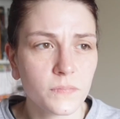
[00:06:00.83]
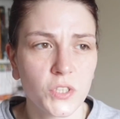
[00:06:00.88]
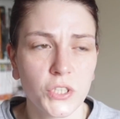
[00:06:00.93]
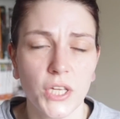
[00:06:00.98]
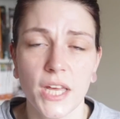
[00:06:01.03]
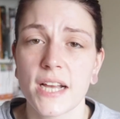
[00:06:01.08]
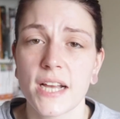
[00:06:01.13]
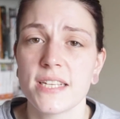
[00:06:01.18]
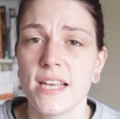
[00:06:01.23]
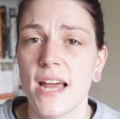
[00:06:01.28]
So
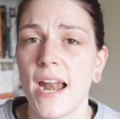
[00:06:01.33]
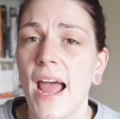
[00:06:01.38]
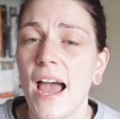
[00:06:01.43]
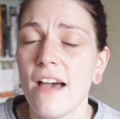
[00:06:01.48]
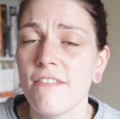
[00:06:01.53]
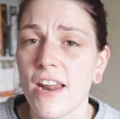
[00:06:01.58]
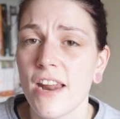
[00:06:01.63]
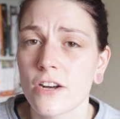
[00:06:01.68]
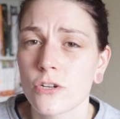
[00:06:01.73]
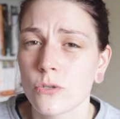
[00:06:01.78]
like I said, I
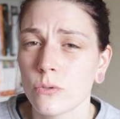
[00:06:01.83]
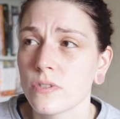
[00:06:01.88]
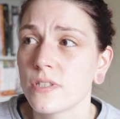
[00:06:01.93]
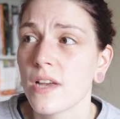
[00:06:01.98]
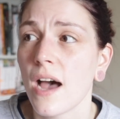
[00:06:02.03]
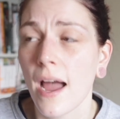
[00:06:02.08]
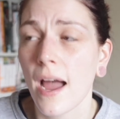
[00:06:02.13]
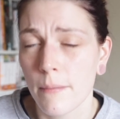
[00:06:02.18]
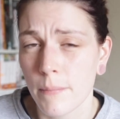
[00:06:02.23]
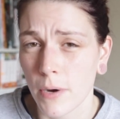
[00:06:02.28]
have an actual
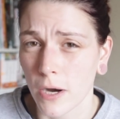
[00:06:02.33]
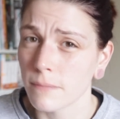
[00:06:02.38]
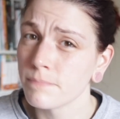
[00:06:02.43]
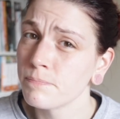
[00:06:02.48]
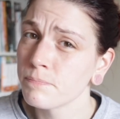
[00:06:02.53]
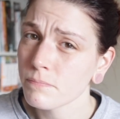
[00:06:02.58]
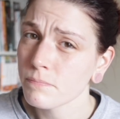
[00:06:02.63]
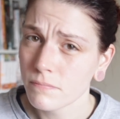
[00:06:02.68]
timer